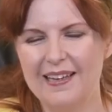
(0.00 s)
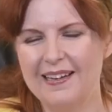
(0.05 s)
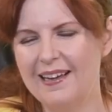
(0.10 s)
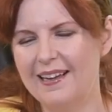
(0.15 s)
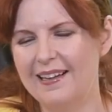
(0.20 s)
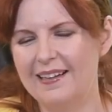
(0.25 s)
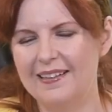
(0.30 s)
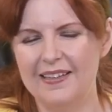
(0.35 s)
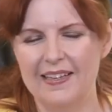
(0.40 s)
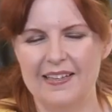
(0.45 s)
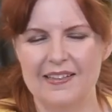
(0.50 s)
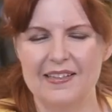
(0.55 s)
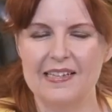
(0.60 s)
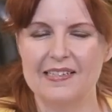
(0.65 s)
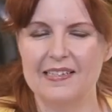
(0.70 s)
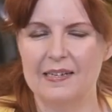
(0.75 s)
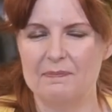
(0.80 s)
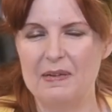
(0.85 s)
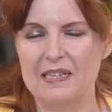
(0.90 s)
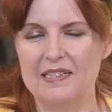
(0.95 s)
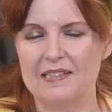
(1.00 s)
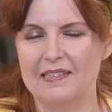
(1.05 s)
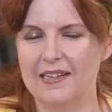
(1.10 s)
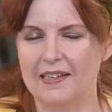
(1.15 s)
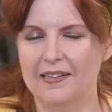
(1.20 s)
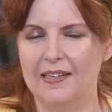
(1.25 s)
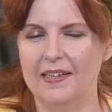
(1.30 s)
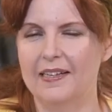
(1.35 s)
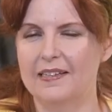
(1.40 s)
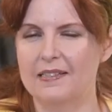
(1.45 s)
Not that makes it
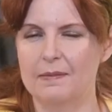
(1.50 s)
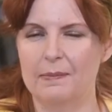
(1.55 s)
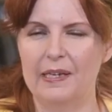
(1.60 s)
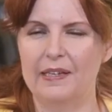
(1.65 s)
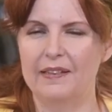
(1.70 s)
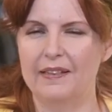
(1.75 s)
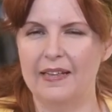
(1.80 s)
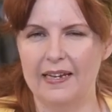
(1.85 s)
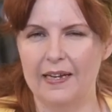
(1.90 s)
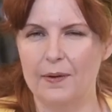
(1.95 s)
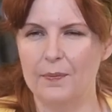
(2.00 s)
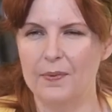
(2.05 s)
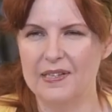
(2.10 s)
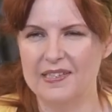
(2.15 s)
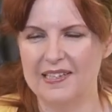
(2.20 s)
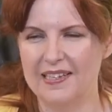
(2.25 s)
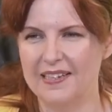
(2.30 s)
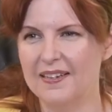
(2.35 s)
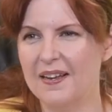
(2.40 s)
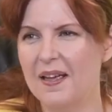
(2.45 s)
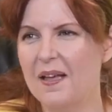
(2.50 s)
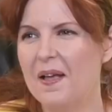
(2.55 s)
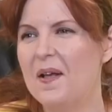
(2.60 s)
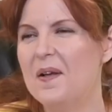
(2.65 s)
sound like it's a big thing. It wasn't.